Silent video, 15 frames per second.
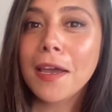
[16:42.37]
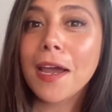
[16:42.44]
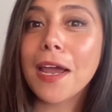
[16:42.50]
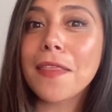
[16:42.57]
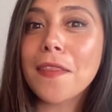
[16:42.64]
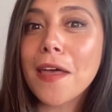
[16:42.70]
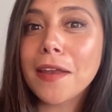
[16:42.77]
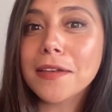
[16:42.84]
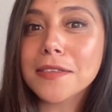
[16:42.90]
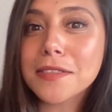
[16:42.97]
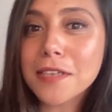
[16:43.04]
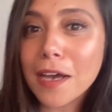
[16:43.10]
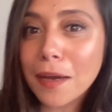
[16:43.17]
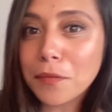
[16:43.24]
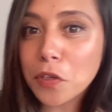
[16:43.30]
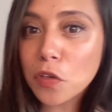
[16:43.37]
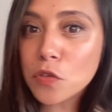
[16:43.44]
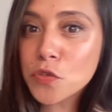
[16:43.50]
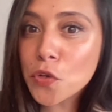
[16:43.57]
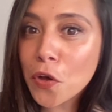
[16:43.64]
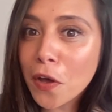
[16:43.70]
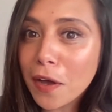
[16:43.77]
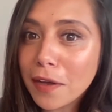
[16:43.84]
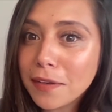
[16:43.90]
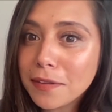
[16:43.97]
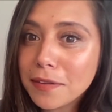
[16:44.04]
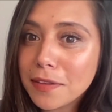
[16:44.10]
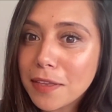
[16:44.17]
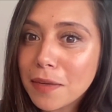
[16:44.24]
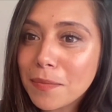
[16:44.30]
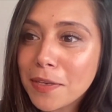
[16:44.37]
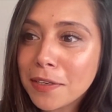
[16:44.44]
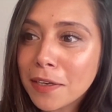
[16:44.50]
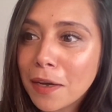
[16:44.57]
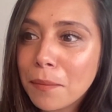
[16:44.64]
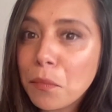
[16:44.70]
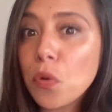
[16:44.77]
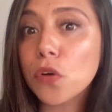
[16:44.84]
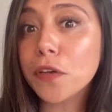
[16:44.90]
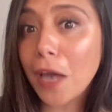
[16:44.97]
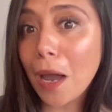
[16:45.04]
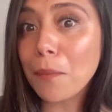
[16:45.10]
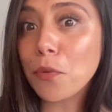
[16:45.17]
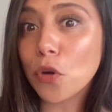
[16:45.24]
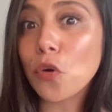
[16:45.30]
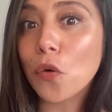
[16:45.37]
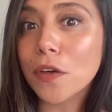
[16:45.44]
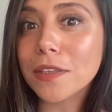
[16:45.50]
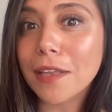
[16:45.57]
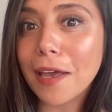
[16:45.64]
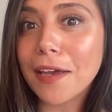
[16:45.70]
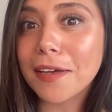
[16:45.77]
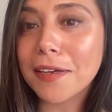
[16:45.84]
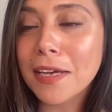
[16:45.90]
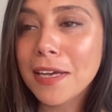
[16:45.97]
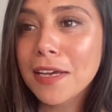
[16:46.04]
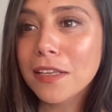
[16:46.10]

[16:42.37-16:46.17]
And then as time goes on, they become more Capricorn-like.